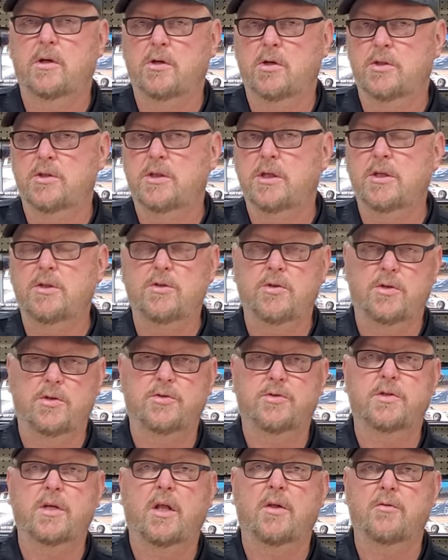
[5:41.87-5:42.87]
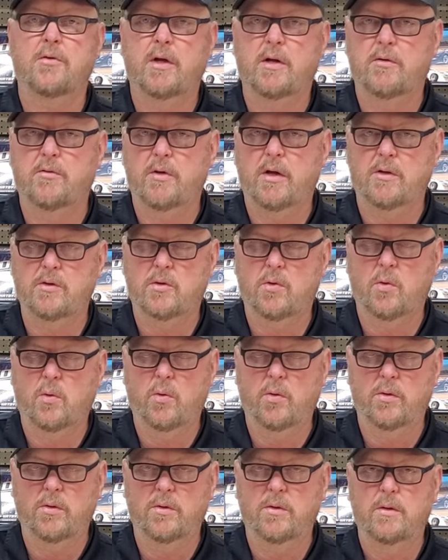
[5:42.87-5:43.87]
continue to accelerate around the
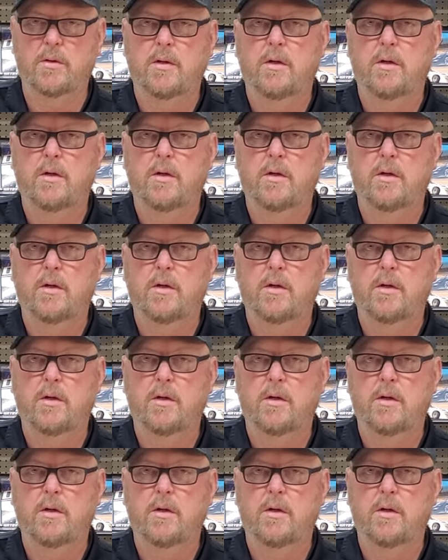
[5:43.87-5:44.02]
corner,